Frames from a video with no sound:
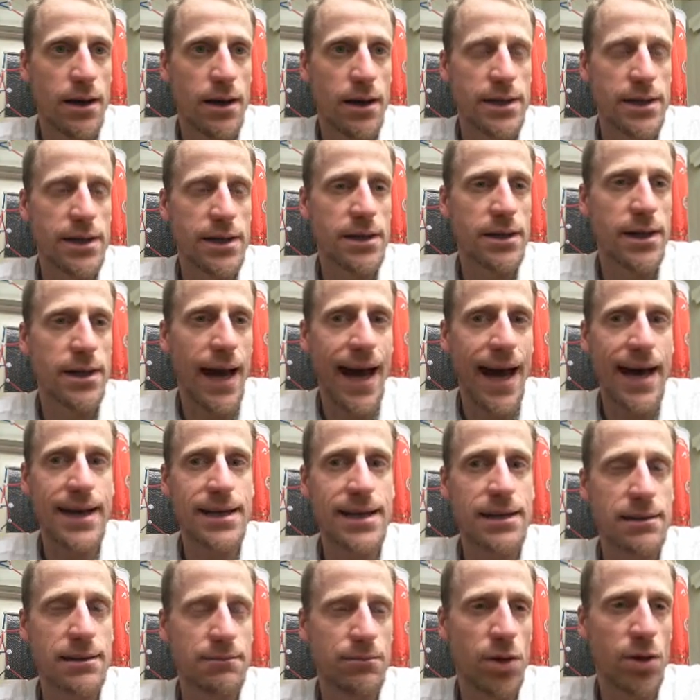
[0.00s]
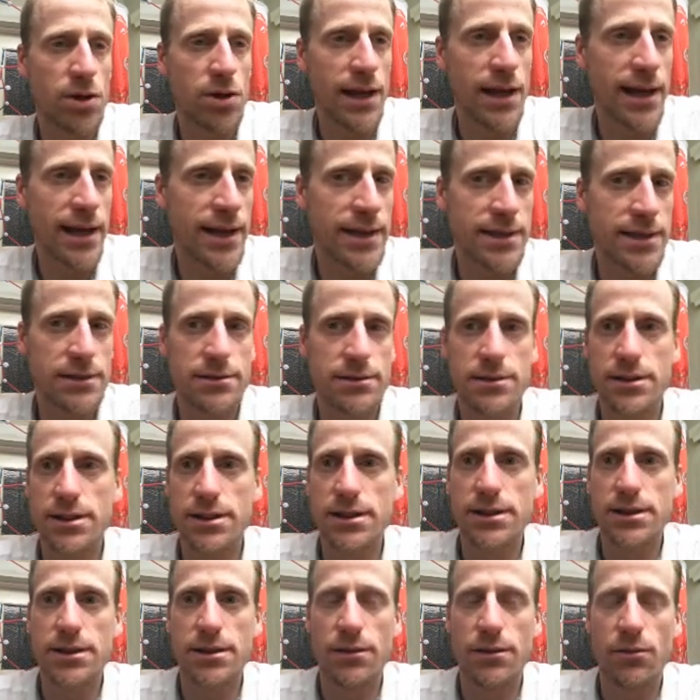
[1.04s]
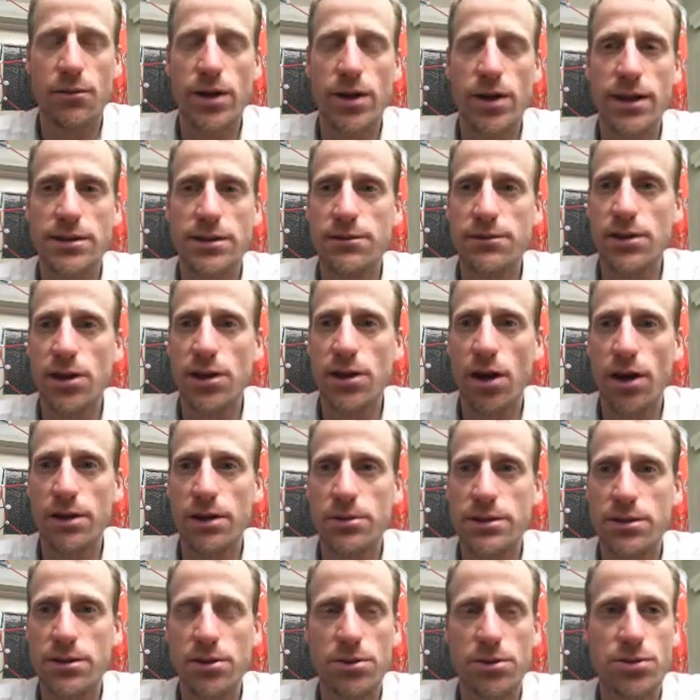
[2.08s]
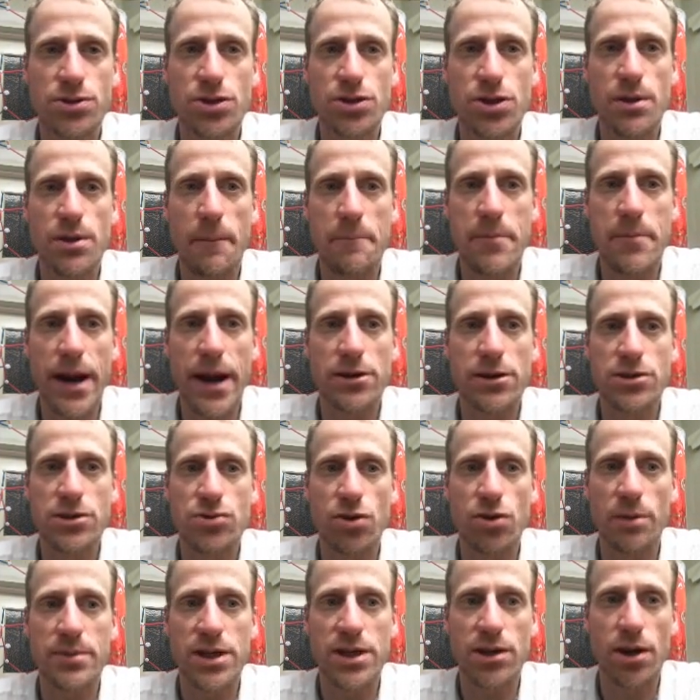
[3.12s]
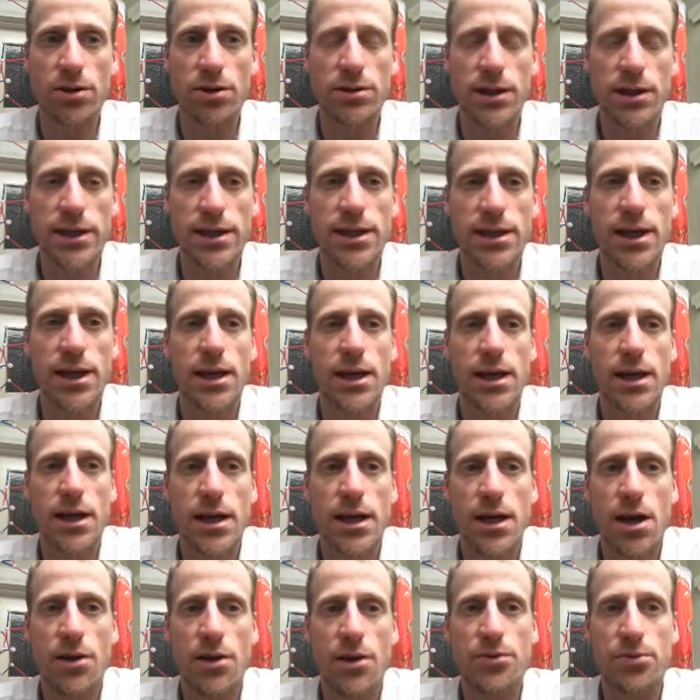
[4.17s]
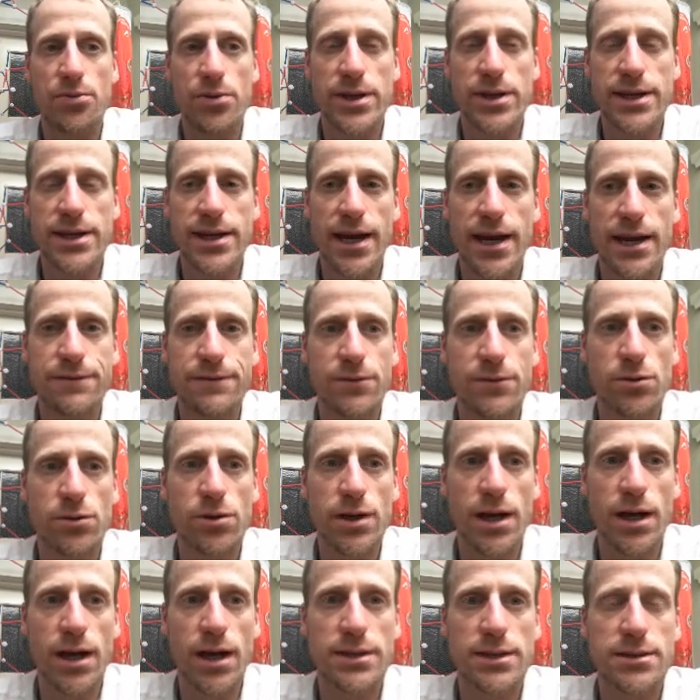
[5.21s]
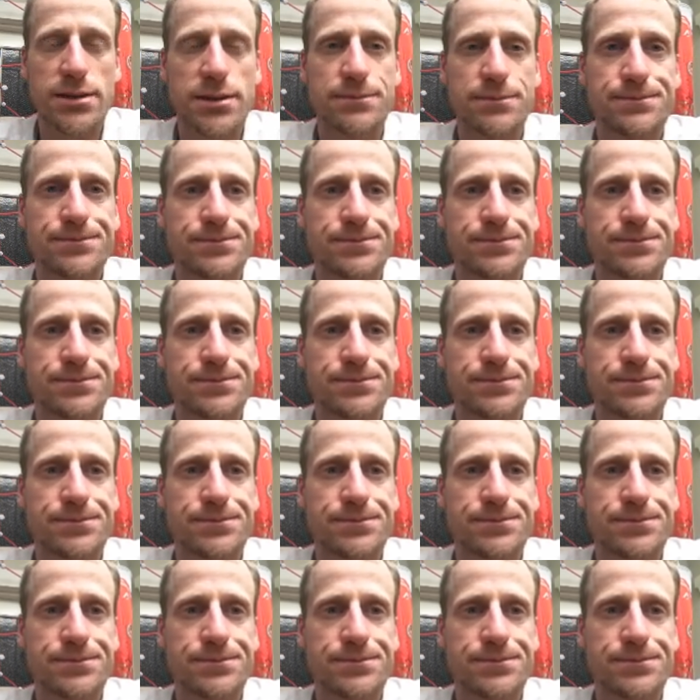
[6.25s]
Here, model A, the relatively high resolution barotropic only 3-day forecast.